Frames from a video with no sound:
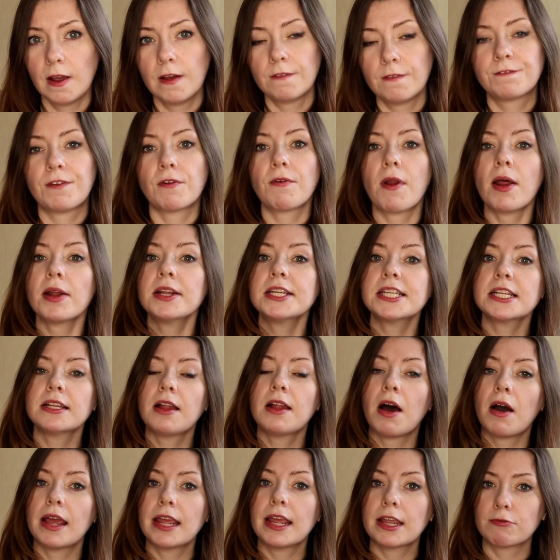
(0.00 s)
for
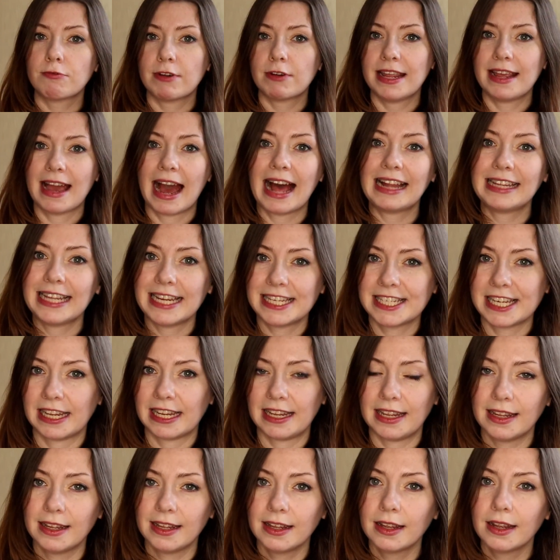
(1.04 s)
underlying
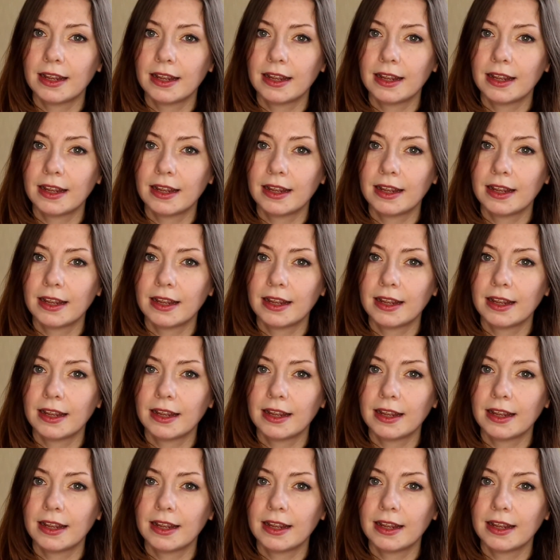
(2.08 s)
reality